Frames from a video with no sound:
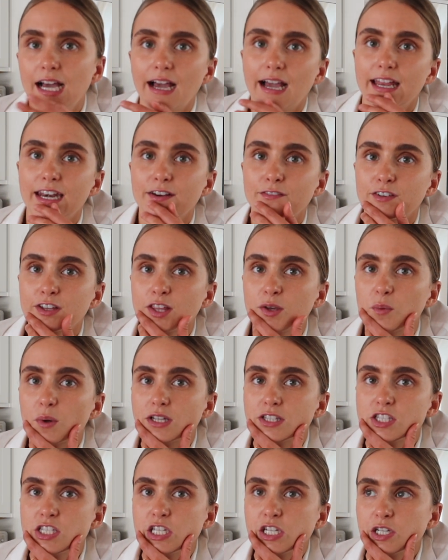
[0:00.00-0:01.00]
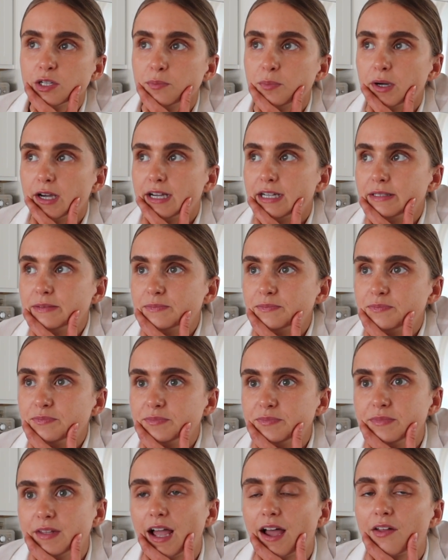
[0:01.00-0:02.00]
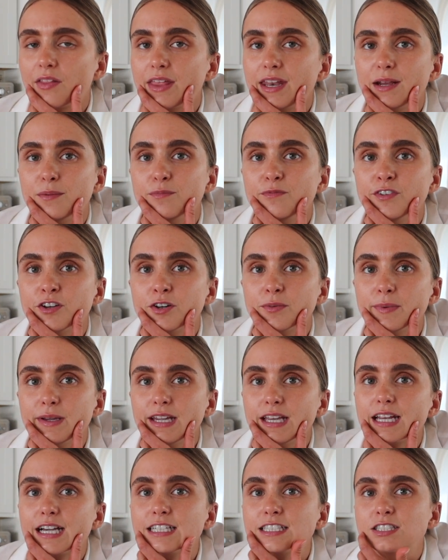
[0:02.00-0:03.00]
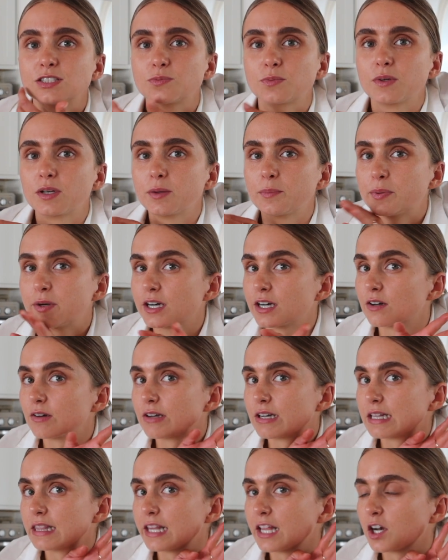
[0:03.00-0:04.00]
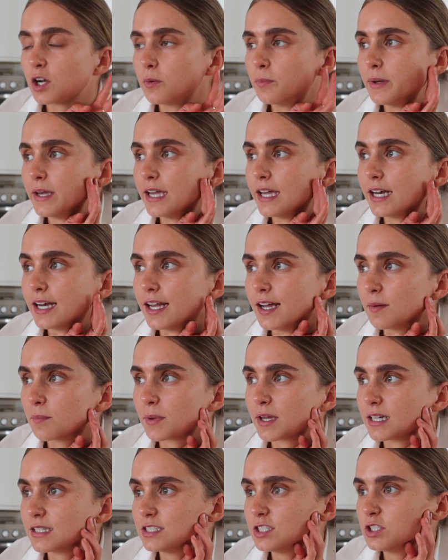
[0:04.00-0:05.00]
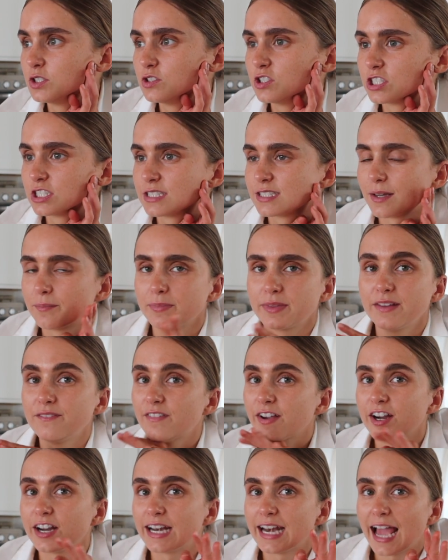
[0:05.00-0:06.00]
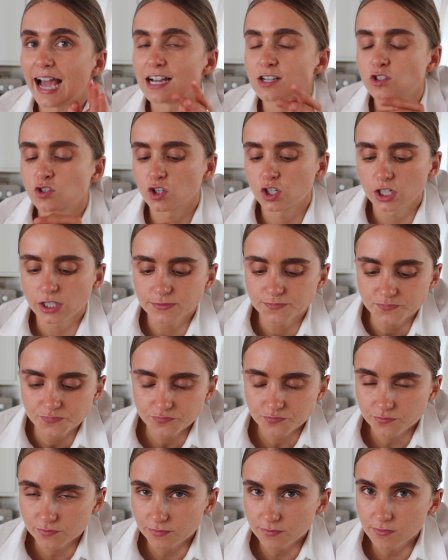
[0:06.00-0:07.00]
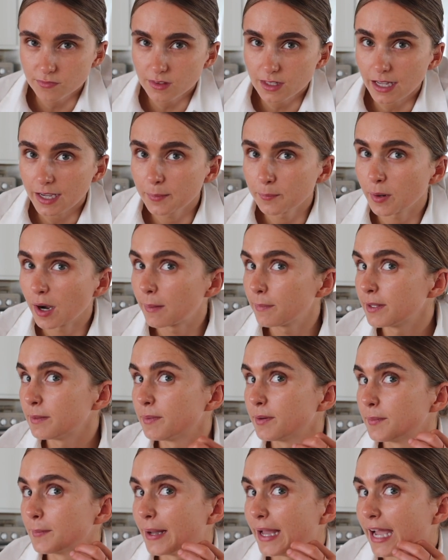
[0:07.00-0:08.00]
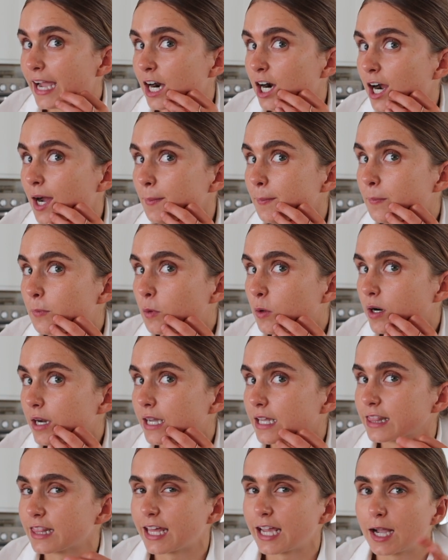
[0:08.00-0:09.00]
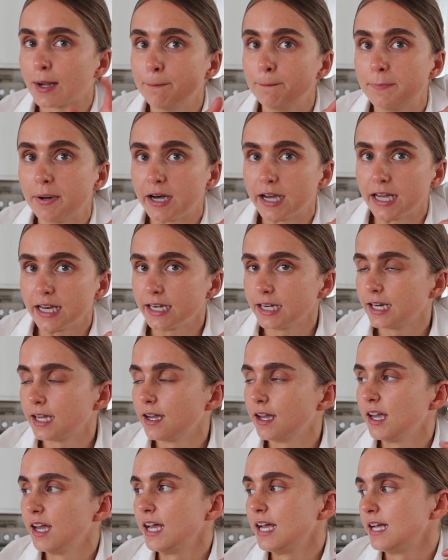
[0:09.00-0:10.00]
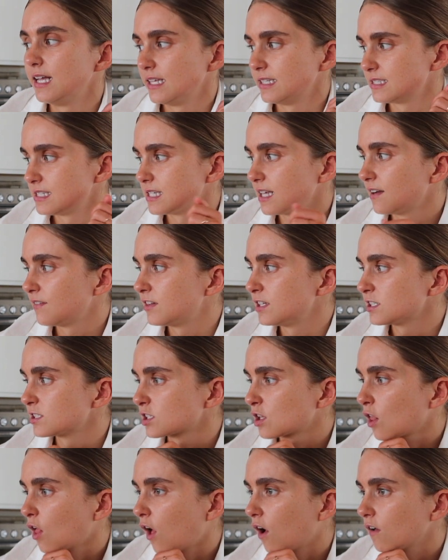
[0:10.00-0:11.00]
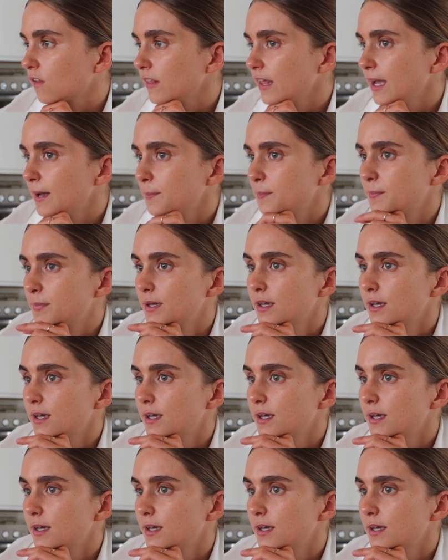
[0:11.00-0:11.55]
I didn't really want to, but now that I'm filming, I just want to put on a little bit. I'm going to do just something very natural and probably put my hair up more in like a bun instead of this claw clip.